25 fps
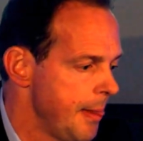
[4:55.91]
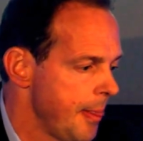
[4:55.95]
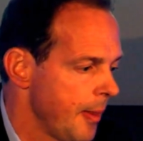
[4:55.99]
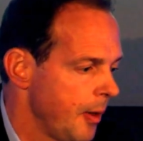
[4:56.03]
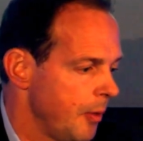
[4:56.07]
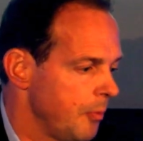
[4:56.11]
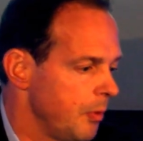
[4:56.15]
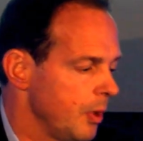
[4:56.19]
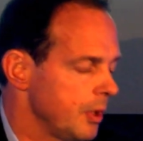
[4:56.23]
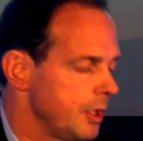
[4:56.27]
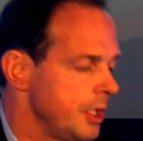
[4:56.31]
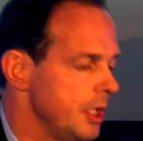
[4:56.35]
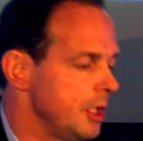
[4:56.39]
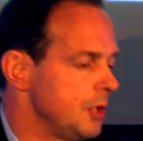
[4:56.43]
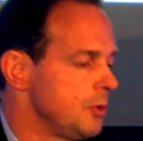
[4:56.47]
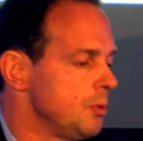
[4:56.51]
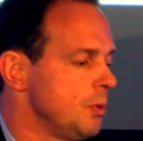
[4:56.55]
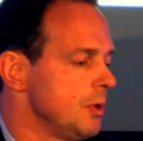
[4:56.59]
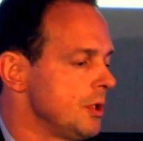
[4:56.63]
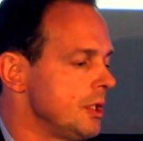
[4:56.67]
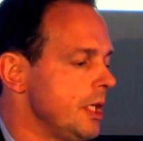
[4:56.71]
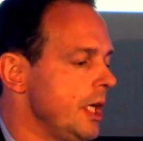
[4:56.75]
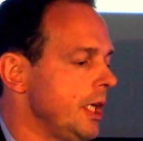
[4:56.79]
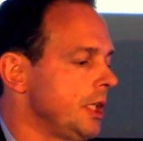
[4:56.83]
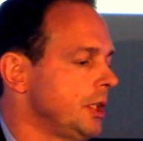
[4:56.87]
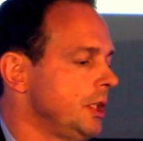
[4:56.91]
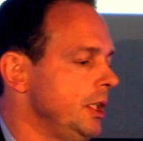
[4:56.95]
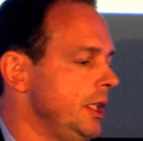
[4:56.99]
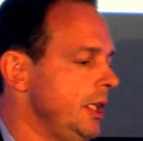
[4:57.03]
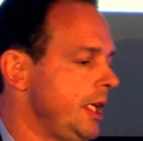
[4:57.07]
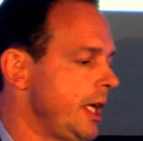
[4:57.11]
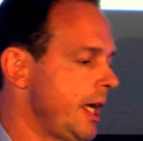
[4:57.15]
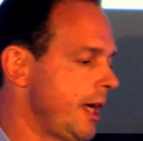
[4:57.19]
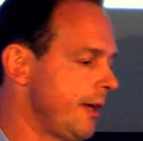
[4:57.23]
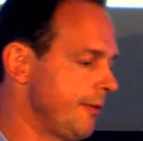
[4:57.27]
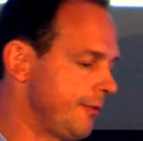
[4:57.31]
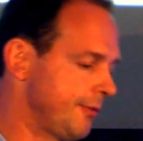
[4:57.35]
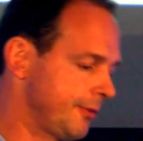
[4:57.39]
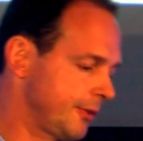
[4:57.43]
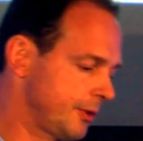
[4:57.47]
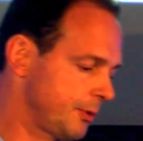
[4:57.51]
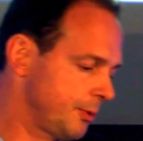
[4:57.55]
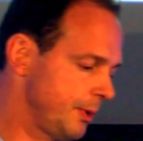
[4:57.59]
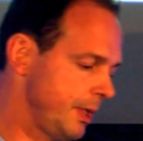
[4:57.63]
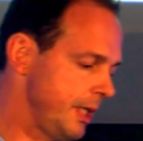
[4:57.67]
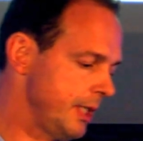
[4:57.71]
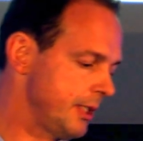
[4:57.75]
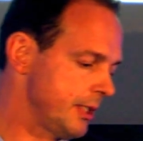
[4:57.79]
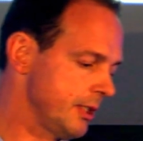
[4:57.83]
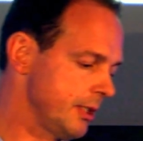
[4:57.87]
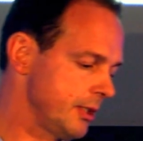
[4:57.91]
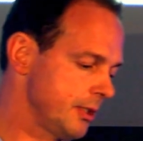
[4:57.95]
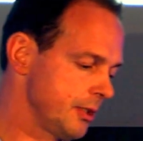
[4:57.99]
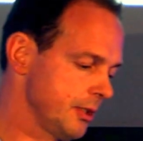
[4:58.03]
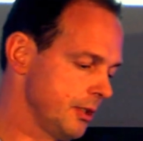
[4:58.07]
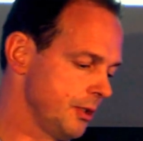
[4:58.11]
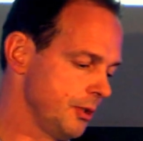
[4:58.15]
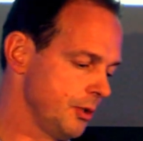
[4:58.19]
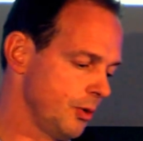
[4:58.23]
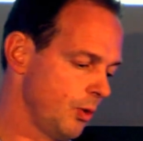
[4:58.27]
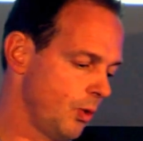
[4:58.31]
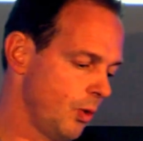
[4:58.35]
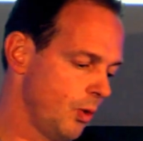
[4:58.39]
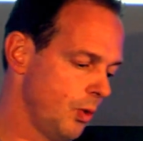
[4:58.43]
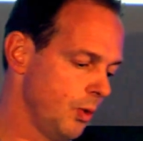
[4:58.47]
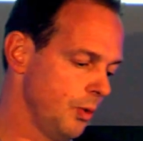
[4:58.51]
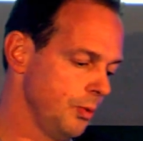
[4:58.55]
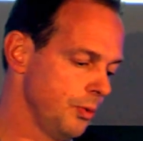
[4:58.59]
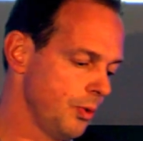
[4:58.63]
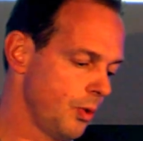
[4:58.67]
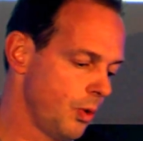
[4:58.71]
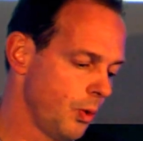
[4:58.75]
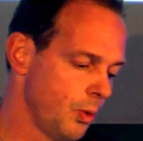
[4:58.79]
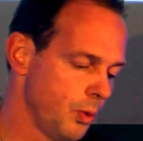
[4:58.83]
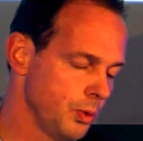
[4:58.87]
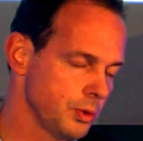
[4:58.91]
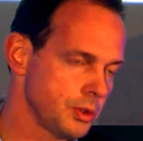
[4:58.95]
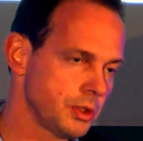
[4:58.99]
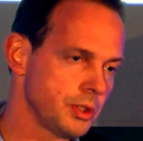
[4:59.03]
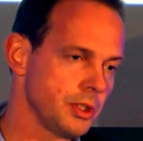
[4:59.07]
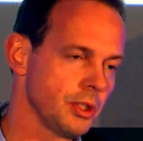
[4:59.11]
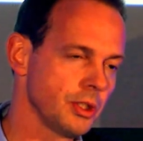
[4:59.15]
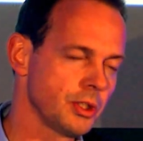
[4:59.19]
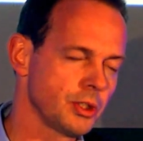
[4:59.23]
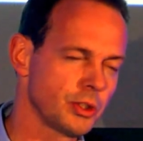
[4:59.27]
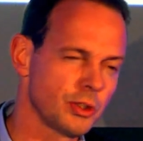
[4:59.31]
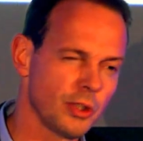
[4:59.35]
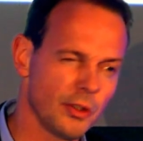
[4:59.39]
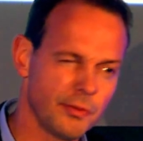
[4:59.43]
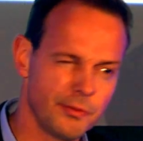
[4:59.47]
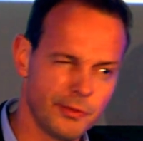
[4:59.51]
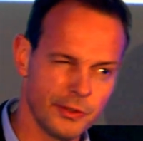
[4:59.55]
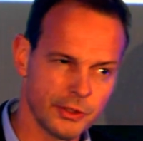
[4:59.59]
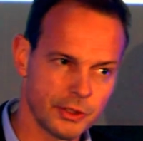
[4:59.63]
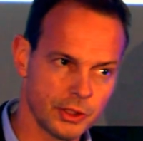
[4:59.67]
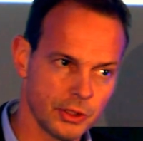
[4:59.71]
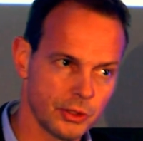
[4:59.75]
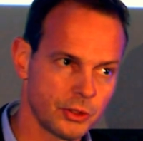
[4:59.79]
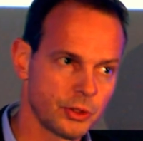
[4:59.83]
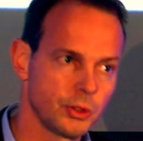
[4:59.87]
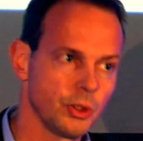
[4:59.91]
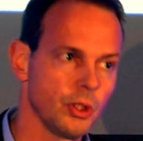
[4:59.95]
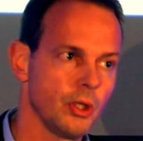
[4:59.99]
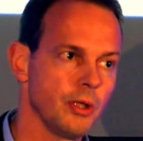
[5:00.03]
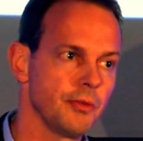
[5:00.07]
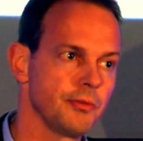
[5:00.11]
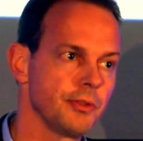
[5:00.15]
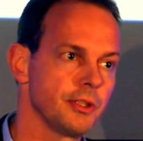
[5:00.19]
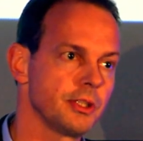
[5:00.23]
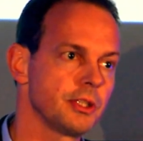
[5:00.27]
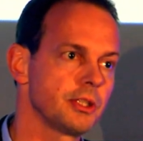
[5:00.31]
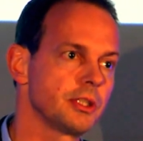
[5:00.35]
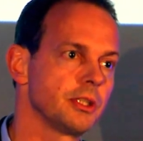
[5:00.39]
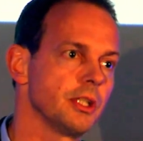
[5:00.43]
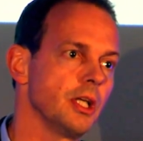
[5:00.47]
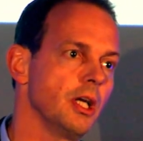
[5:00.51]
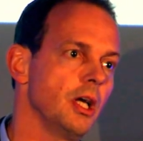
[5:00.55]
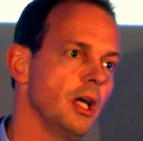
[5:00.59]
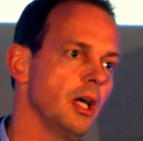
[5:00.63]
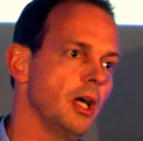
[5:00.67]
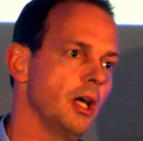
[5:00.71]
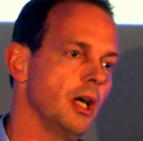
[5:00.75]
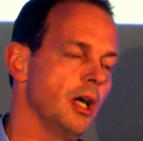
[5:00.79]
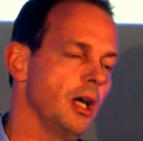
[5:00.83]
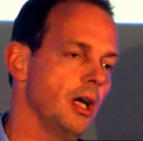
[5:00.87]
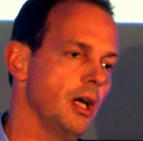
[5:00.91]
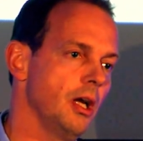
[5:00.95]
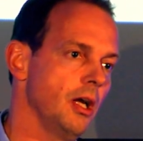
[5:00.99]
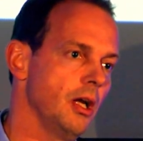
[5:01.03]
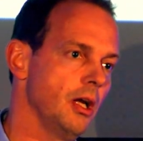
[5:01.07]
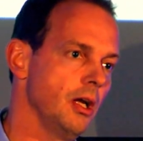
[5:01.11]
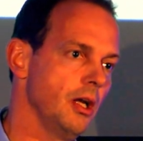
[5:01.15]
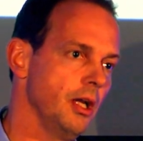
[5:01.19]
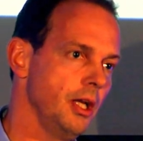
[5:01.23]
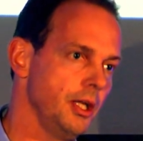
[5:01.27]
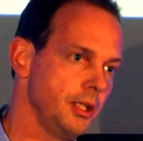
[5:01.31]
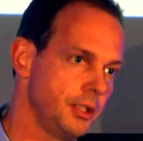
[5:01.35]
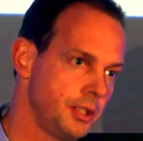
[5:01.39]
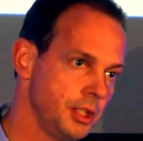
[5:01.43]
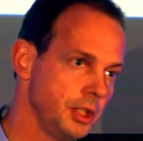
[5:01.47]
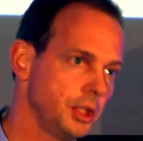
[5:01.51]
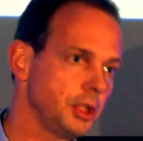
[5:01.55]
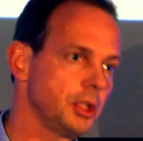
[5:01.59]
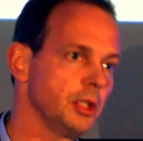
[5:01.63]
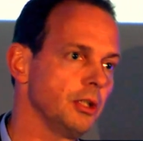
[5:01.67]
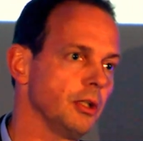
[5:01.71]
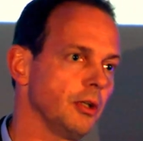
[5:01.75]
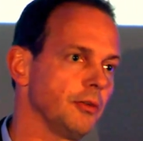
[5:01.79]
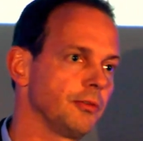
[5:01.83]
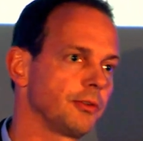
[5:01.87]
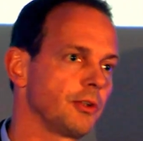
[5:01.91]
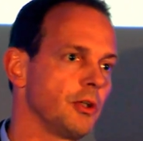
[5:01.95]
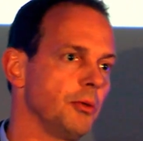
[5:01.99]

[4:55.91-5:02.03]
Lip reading: And what they do is actually they have created an own hosted software as a service edition of